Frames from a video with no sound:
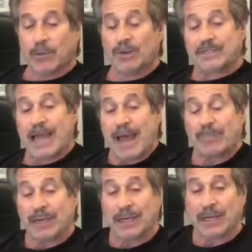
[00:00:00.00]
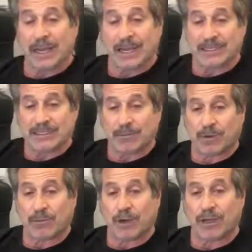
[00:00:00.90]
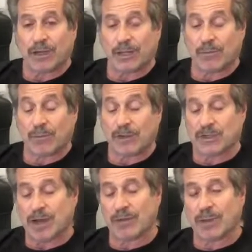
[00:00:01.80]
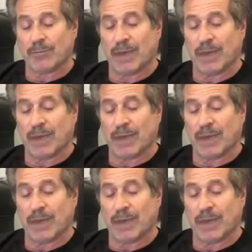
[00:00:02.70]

What's happening is, when we talk about